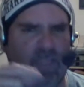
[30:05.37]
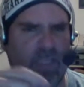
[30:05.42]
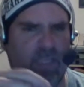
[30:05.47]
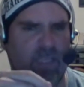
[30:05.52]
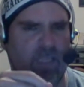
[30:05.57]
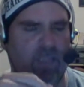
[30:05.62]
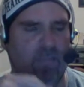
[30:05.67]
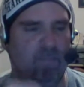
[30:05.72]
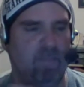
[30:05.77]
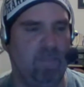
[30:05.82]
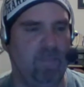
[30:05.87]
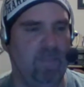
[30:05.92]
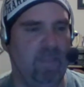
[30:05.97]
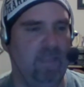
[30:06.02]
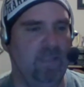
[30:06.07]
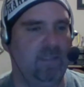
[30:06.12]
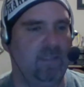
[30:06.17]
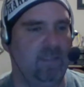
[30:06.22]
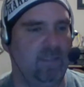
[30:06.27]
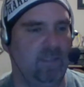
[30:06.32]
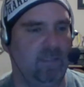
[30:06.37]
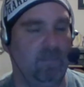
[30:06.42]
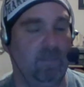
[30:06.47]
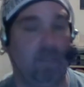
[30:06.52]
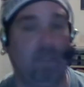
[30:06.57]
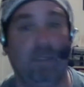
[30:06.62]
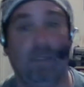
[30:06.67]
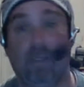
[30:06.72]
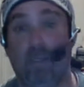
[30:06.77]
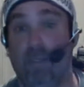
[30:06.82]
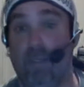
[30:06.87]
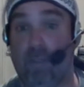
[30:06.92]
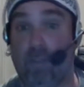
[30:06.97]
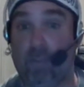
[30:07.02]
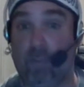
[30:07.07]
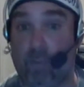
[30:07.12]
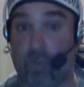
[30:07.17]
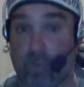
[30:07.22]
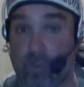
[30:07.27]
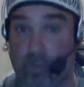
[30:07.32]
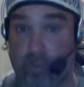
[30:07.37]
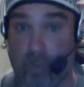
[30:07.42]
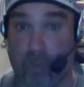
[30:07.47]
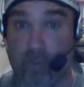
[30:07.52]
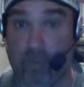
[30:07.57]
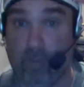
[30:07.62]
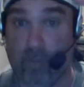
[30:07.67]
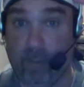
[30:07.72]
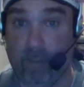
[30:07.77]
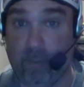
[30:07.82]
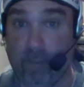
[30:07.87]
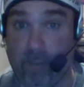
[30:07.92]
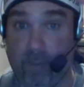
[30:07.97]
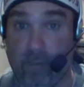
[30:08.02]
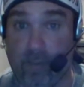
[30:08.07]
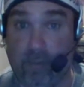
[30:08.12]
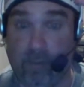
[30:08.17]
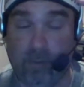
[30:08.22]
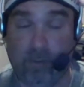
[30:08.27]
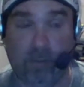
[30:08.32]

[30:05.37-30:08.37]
But then ball went off the ropes. Mike Elgin then used